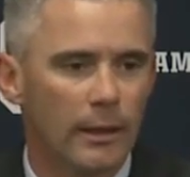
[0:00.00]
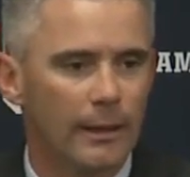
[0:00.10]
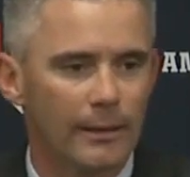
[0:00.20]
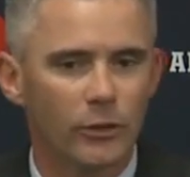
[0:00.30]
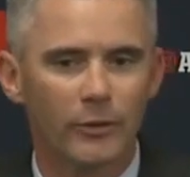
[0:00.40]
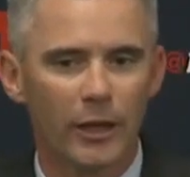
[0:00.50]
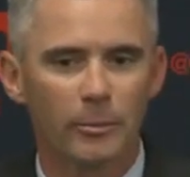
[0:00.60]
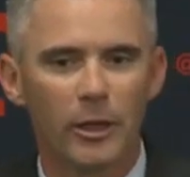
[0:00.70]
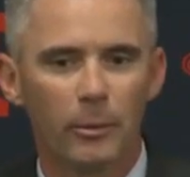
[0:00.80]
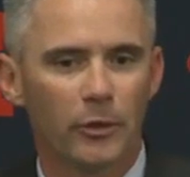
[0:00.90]
Uh, you've got to
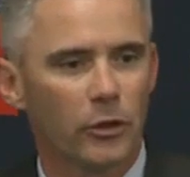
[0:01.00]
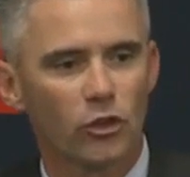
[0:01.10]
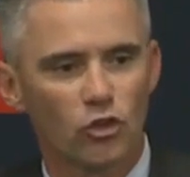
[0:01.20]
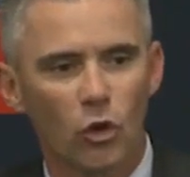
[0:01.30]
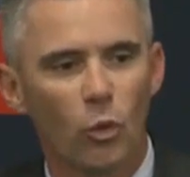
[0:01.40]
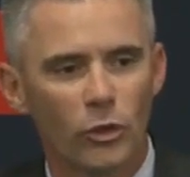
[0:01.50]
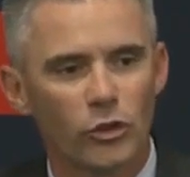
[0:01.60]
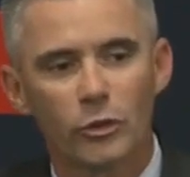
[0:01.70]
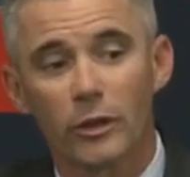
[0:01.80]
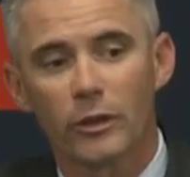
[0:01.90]
be able to control what
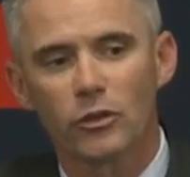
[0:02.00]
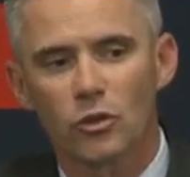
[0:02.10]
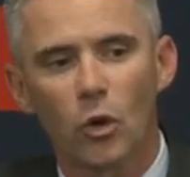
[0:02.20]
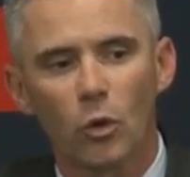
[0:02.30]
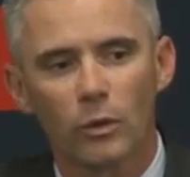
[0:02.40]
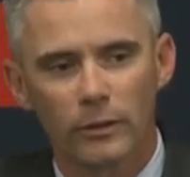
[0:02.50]
you can control